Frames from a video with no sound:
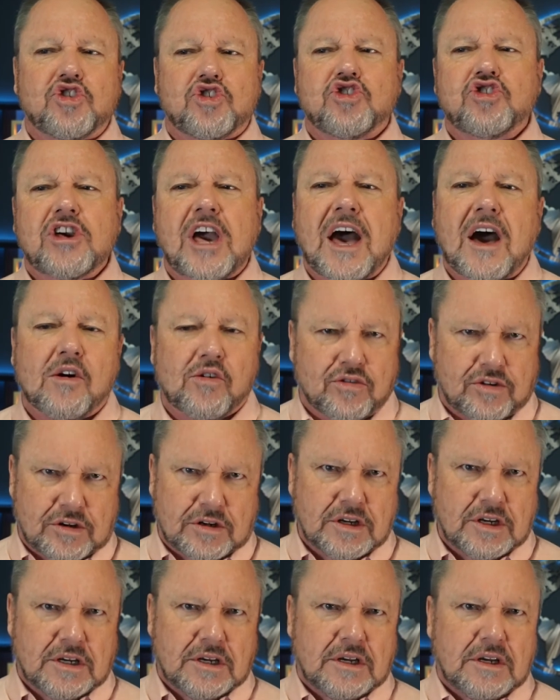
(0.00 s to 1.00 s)
shout,
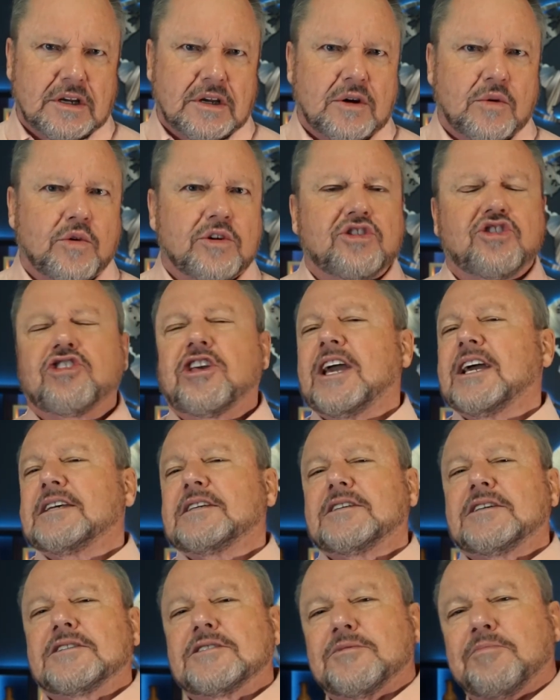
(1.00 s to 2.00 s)
which
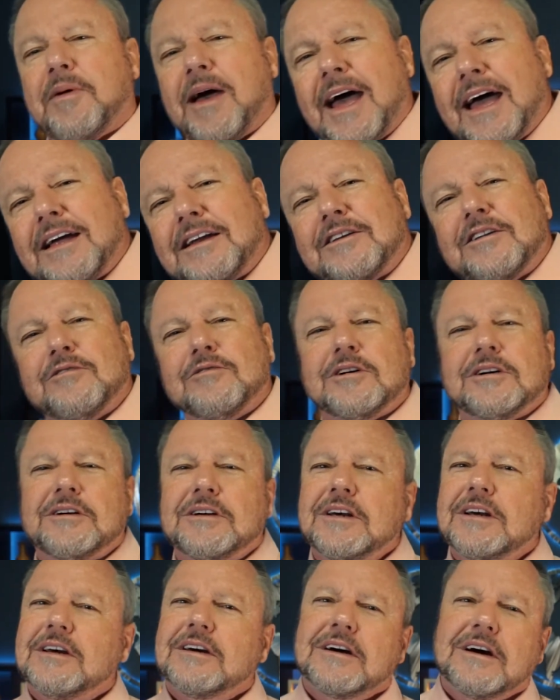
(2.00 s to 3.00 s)
takes us back to a
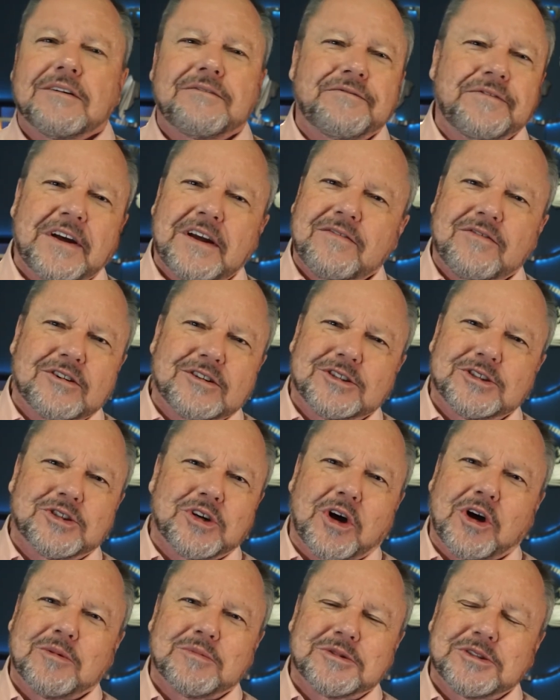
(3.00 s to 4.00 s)
a favorite
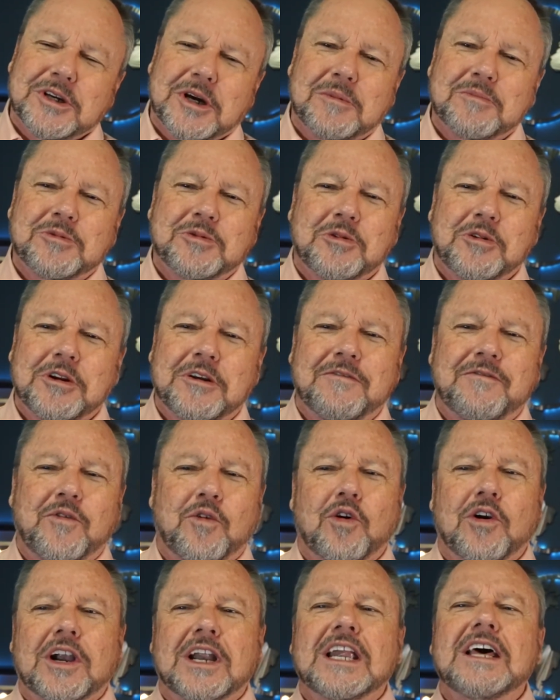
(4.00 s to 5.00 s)
psalm, Psalm
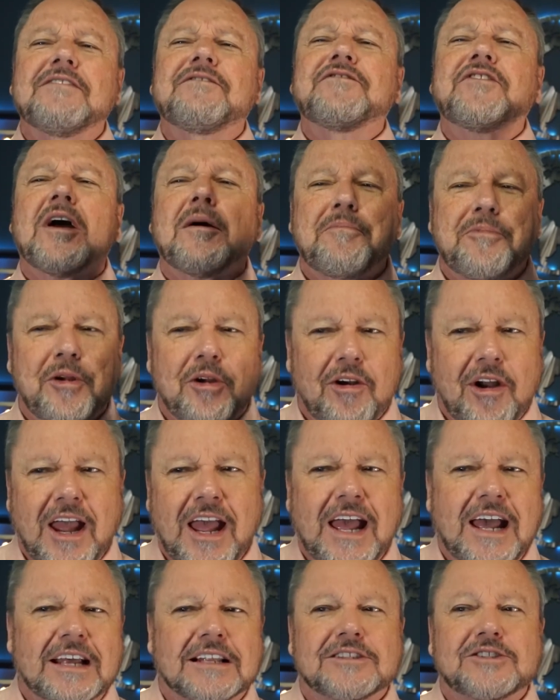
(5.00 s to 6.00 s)
24 Lift up your
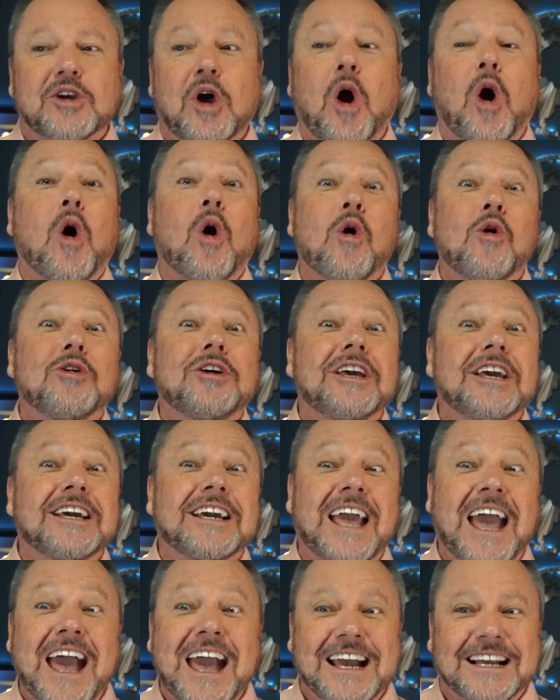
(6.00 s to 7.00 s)
heads, O ye
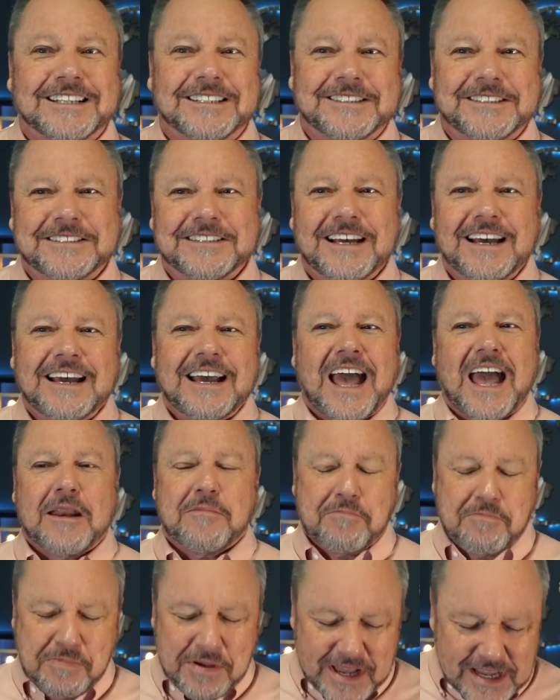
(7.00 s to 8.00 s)
gates,
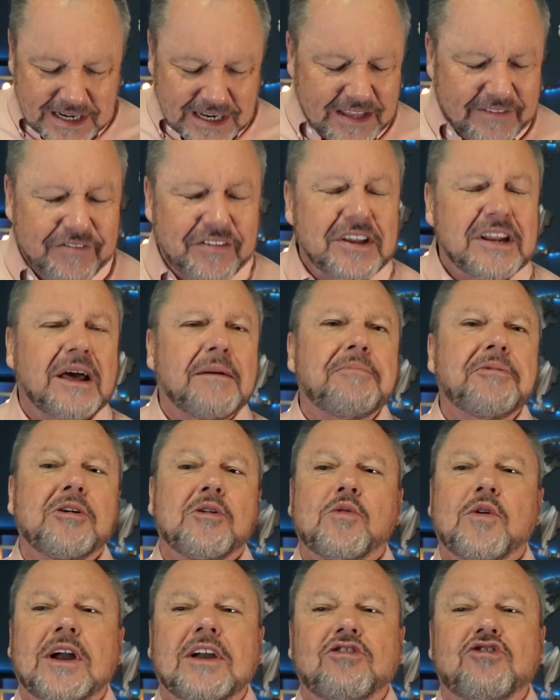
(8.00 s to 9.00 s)
and be lifted up,
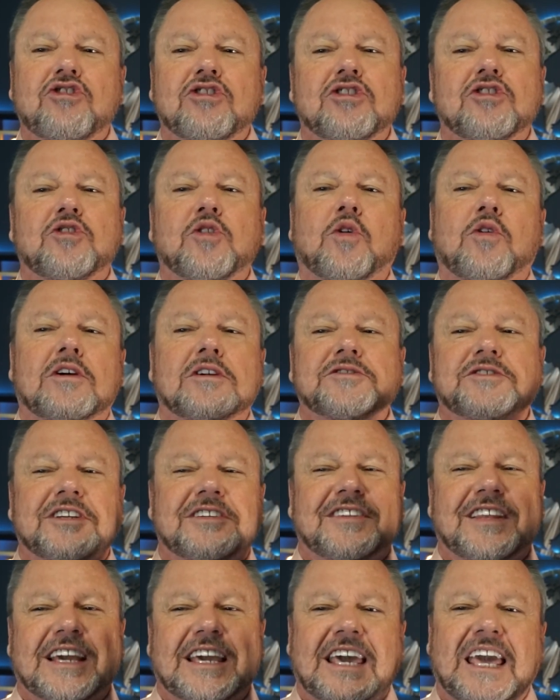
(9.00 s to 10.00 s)
you ancient doors,
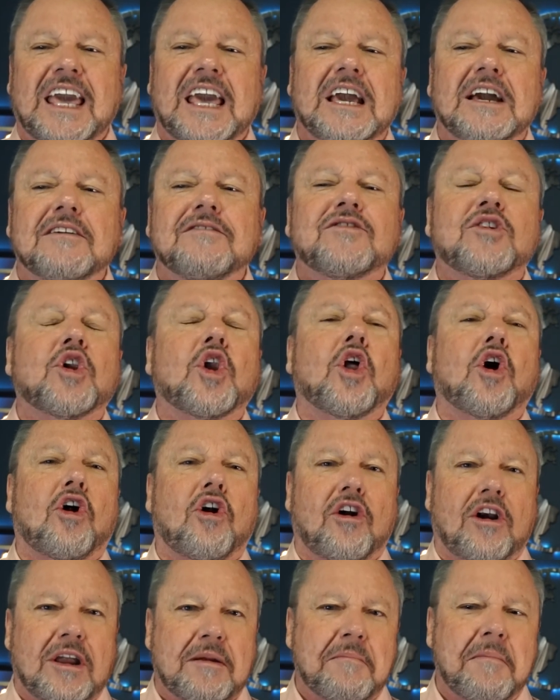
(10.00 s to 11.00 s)
that the King of
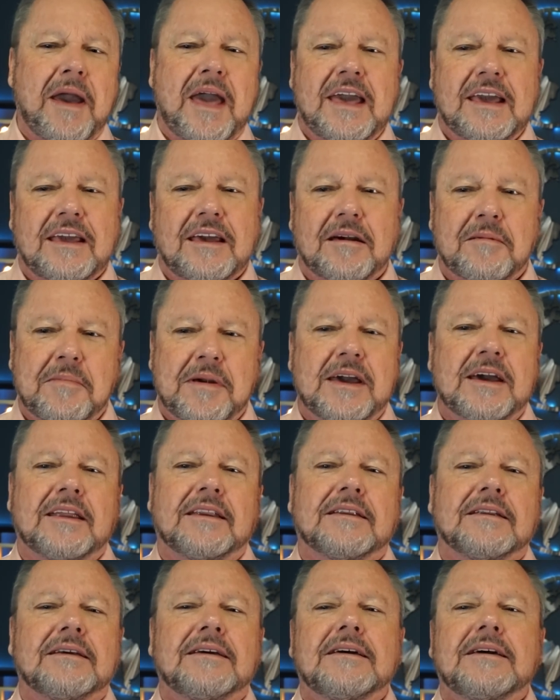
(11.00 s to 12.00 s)
glory may come
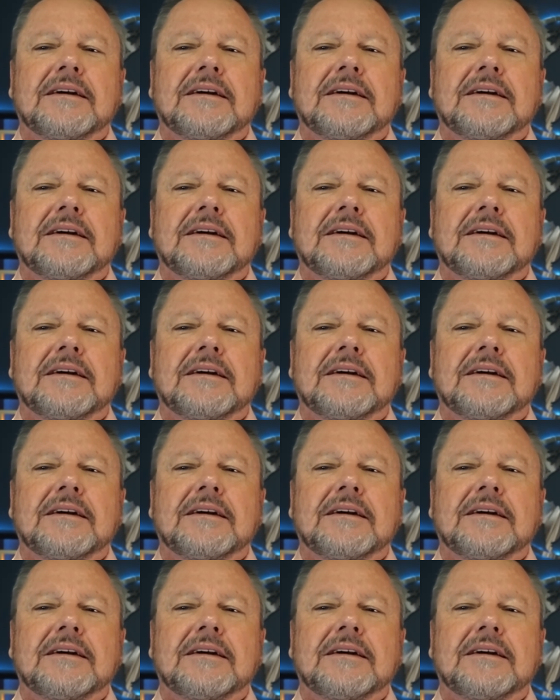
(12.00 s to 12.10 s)
in.